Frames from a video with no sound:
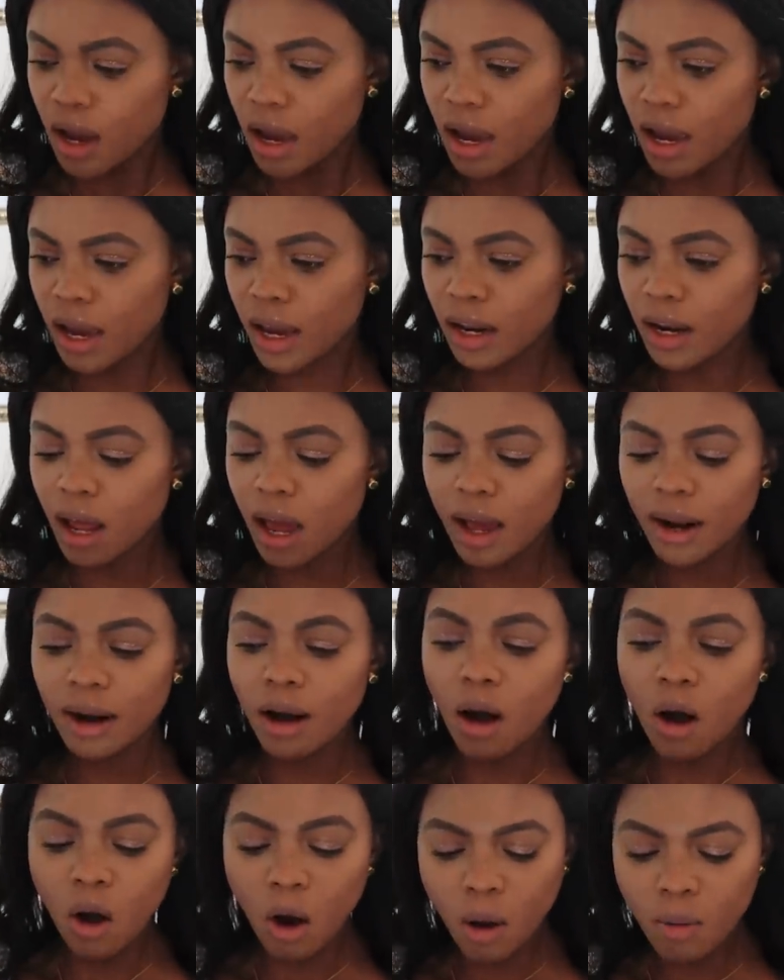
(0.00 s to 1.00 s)
And at
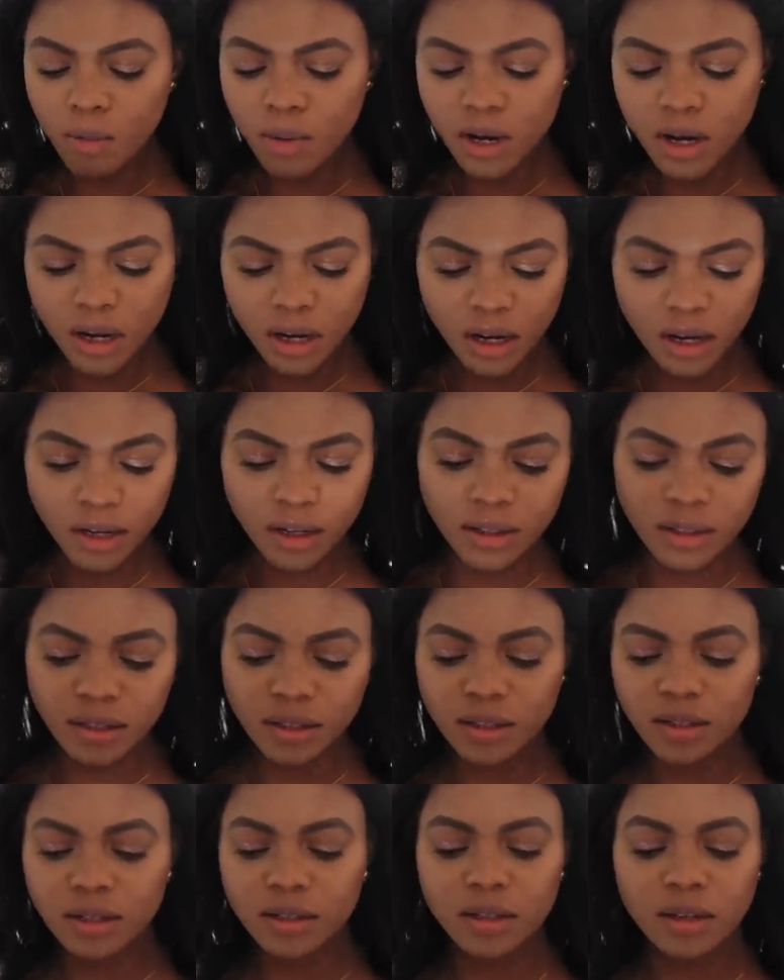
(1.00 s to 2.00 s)
Home
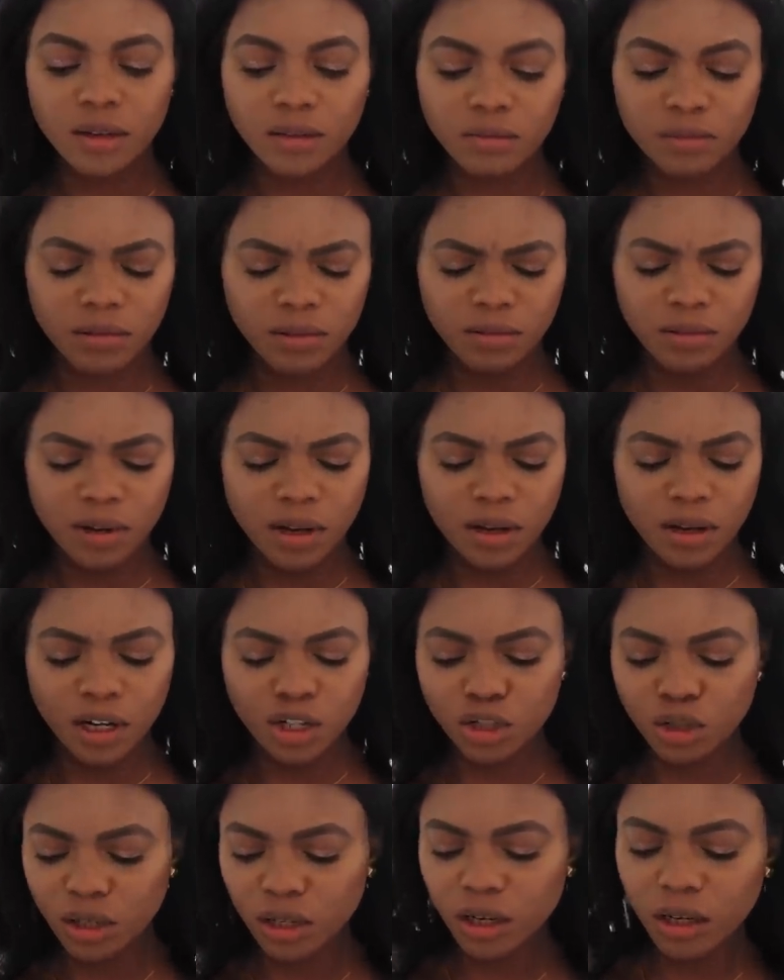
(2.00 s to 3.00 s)
Goods,
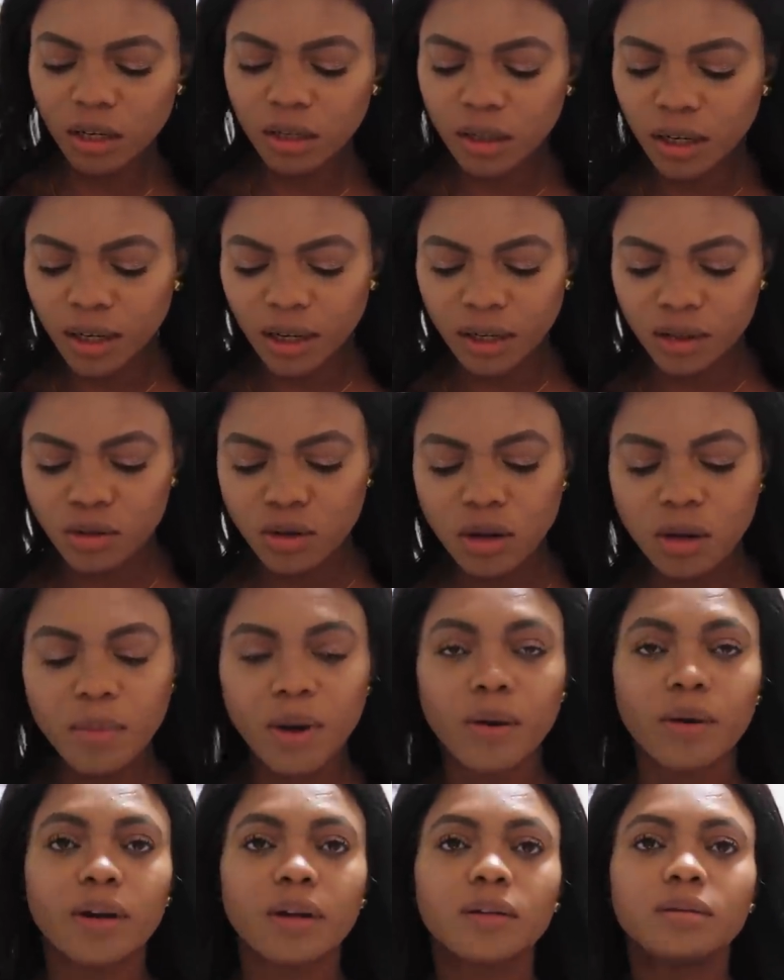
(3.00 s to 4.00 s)
actually I didn't talk
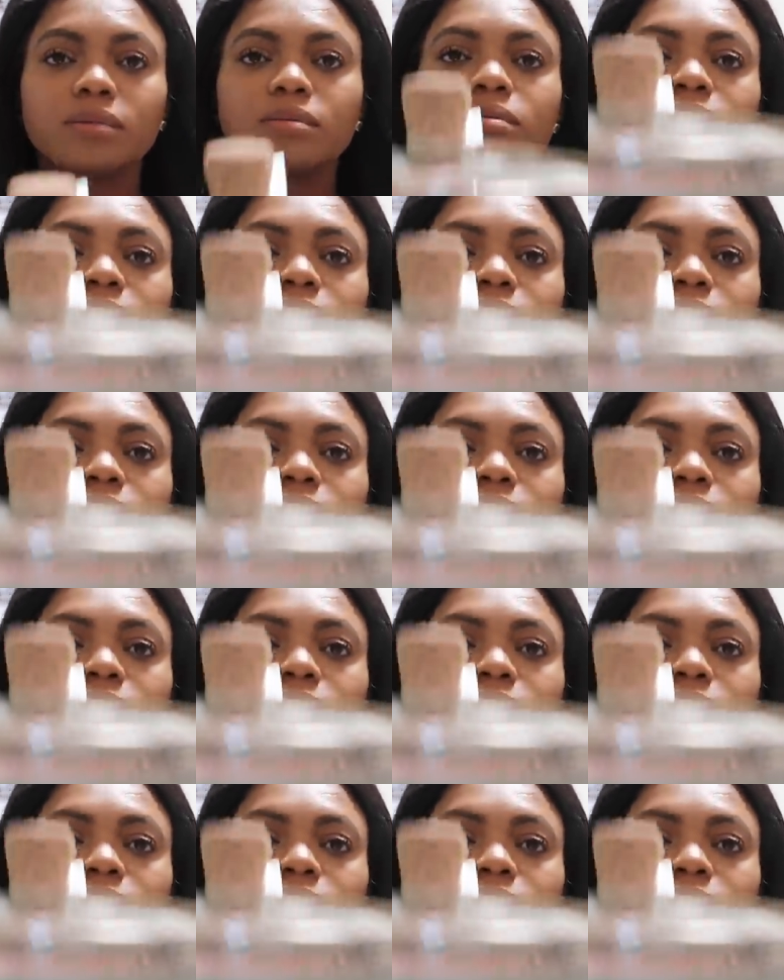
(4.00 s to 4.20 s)
about it.